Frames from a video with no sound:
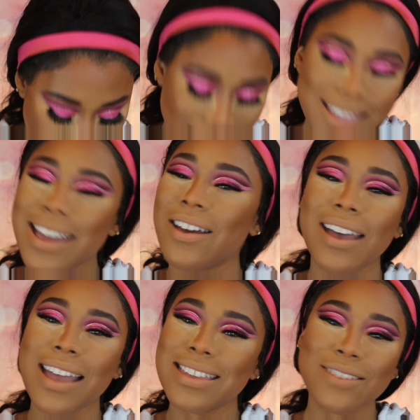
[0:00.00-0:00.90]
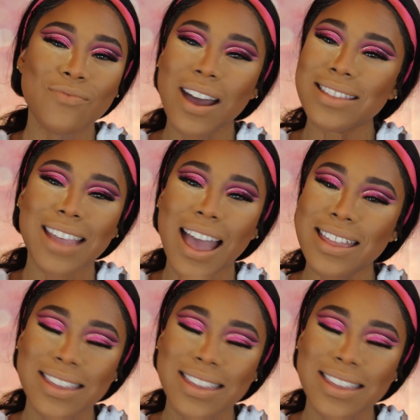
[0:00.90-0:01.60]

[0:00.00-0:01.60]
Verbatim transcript: I didn't want that.